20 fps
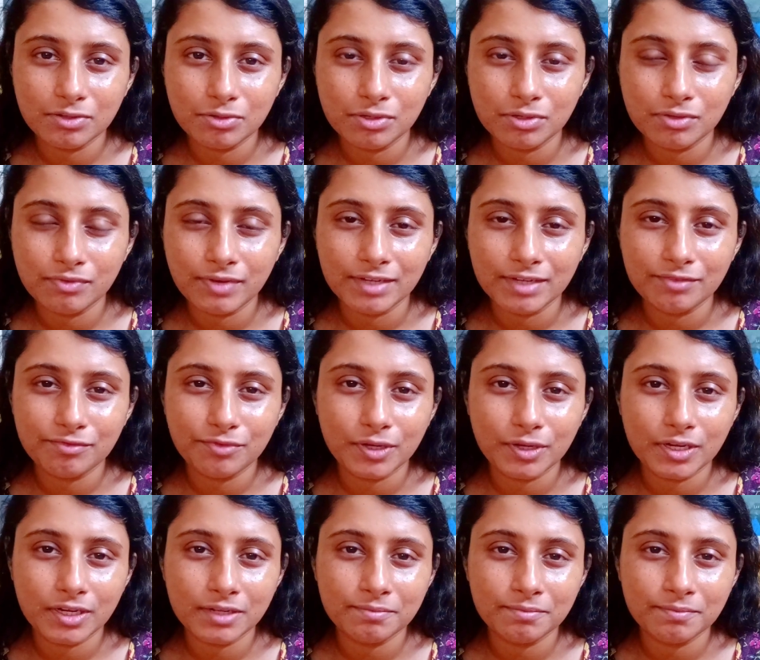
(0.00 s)
good wife
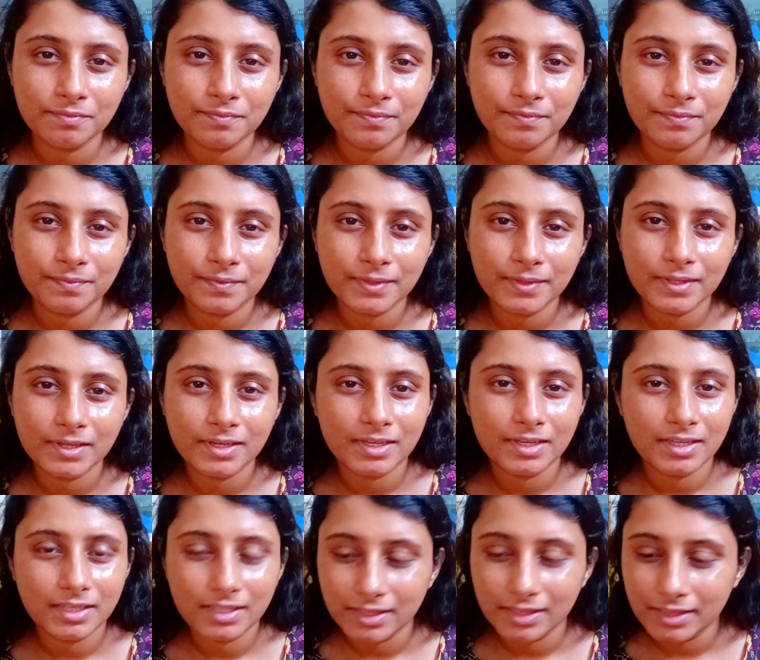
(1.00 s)
for him.
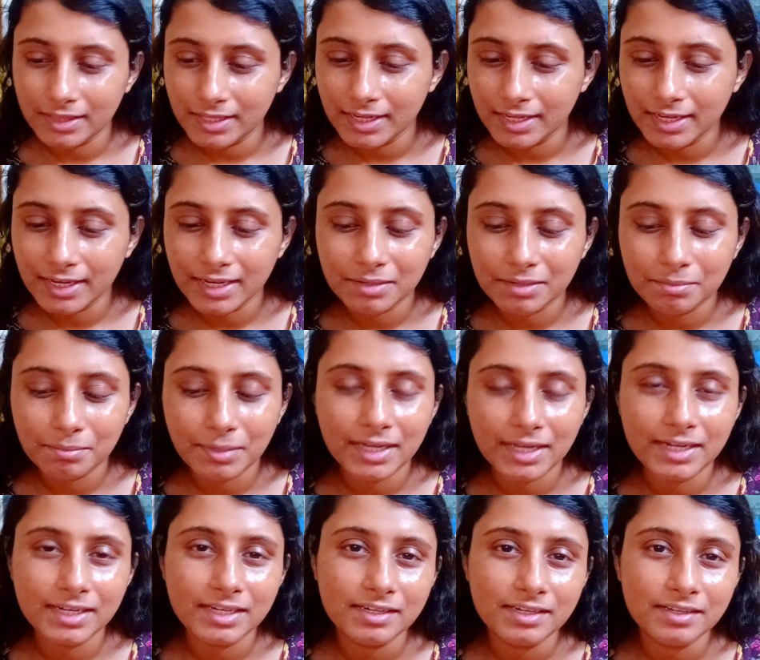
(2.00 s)
They get
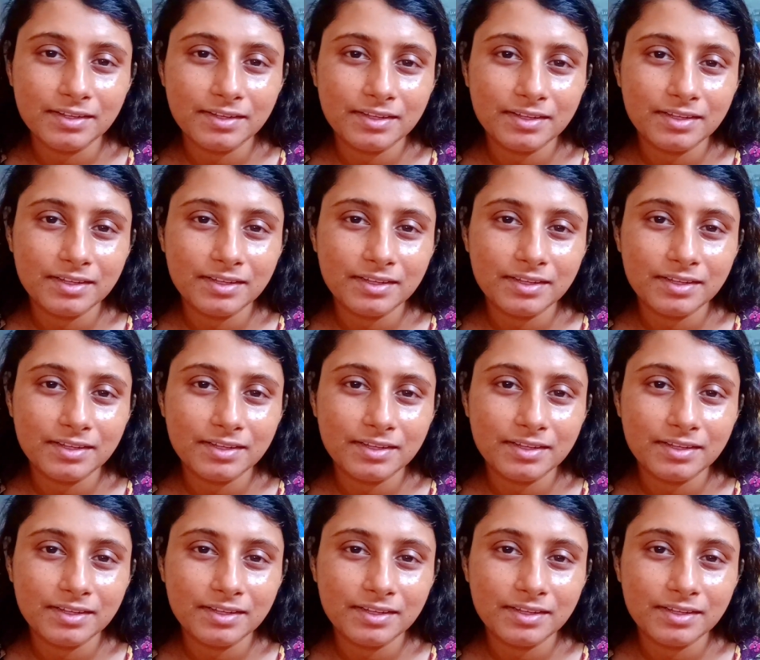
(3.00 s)
married.